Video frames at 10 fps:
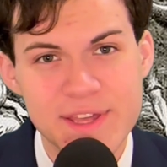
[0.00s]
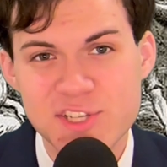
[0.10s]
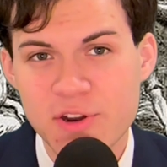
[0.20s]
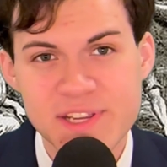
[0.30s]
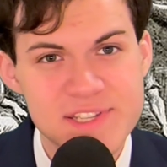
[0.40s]

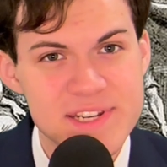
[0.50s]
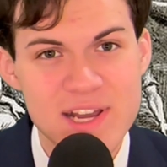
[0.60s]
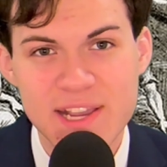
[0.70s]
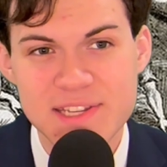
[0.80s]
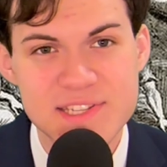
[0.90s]
attorneys did
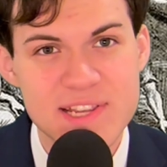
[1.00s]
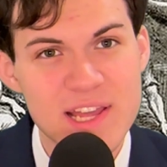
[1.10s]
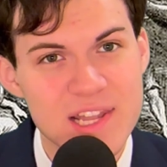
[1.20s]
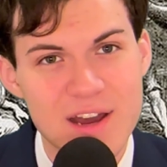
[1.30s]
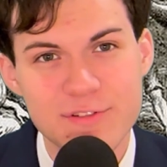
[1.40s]
not get to say
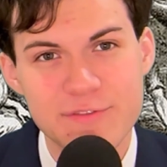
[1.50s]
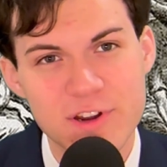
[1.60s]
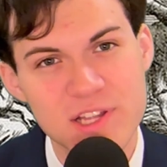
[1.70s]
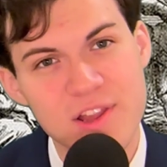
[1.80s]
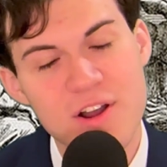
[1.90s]
a lot for
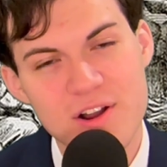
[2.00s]
very long.